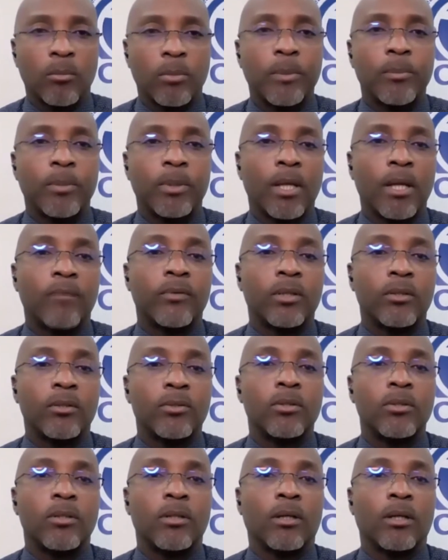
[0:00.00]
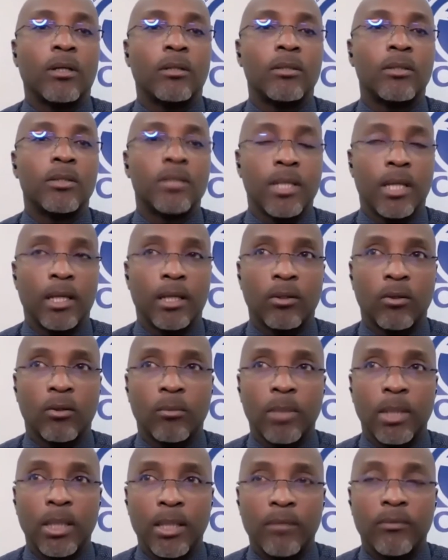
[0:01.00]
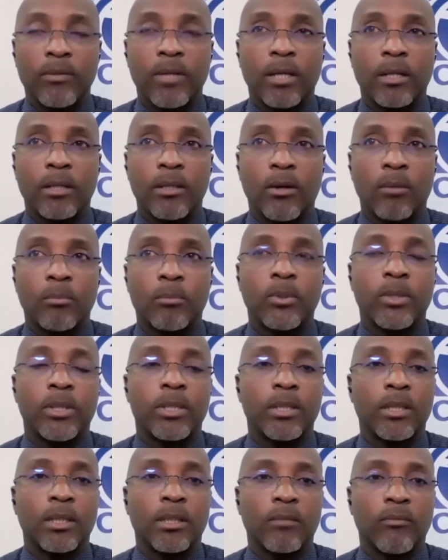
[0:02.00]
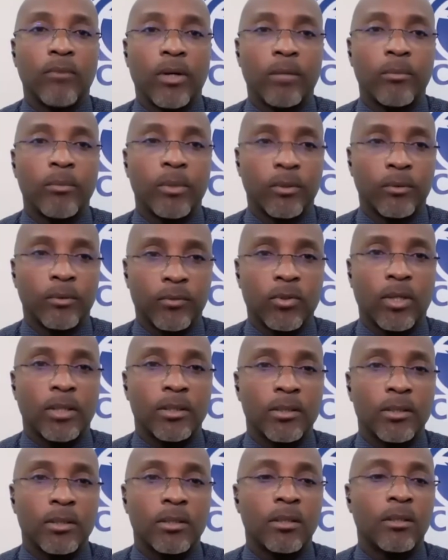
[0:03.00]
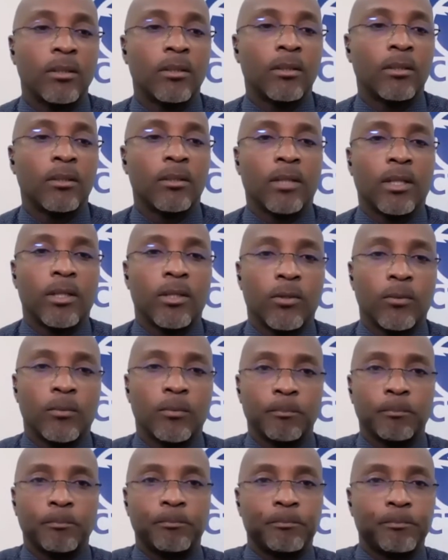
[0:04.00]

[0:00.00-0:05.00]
People have to understand or believe that they're operating in an environment of trust. Thank you.